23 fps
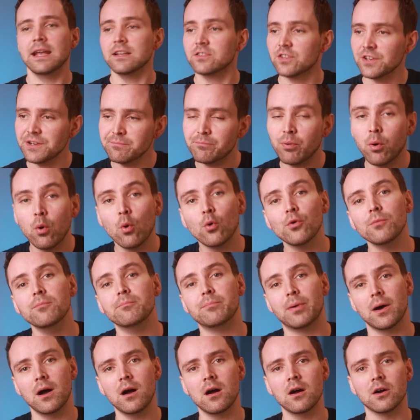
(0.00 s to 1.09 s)
It's an
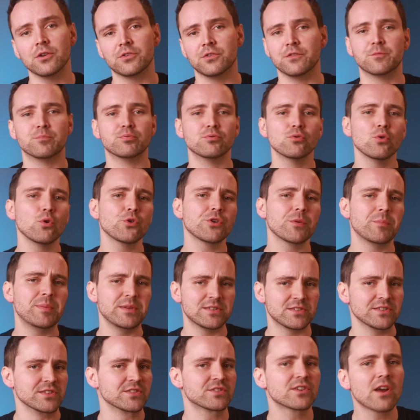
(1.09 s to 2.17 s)
important part of broader
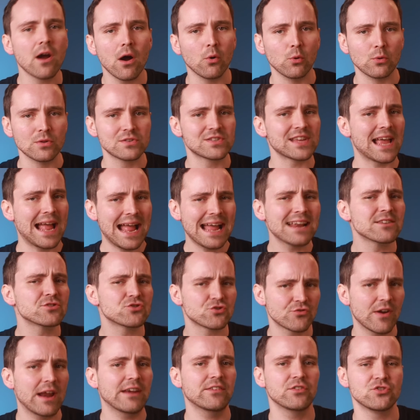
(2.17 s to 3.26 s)
business goals and
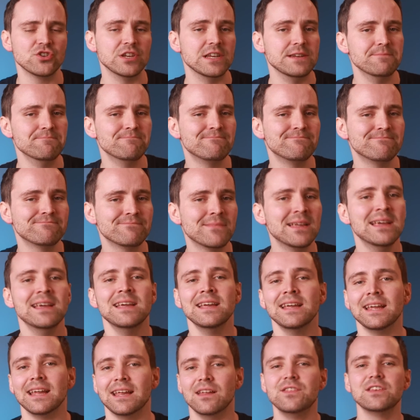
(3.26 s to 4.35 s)
strategy.
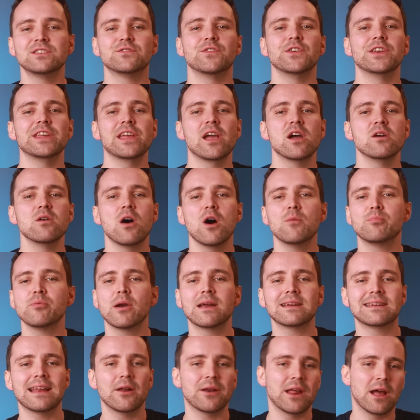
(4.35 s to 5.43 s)
In this video, I'll
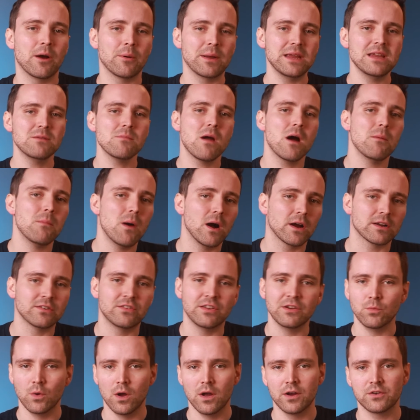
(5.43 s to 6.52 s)
break down how email
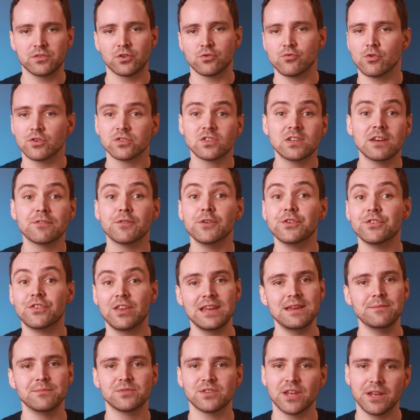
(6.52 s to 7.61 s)
marketing works across different
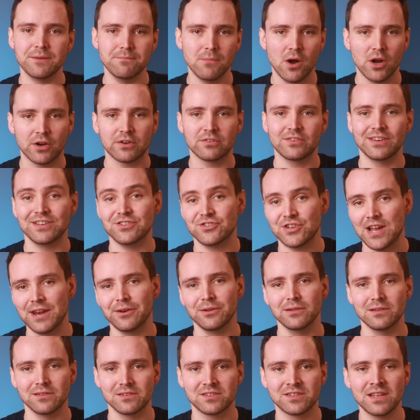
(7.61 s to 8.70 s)
teams and marketing
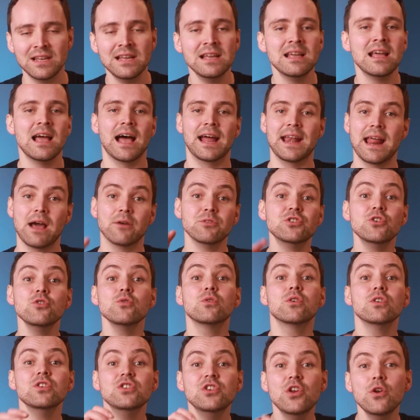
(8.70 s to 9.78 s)
channels, and how you
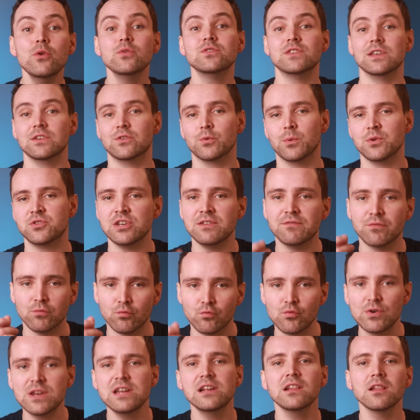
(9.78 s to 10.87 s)
can use it to achieve
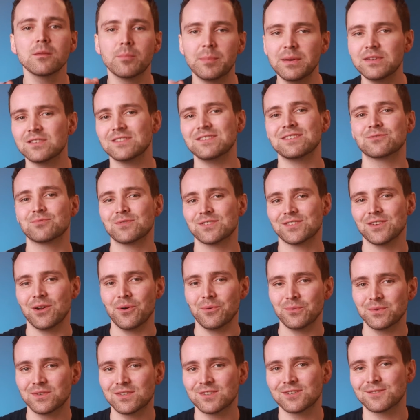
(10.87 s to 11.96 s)
real business
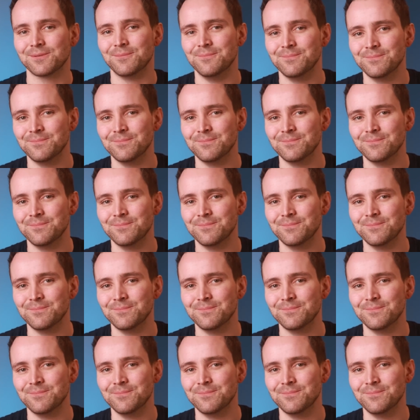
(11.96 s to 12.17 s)
results.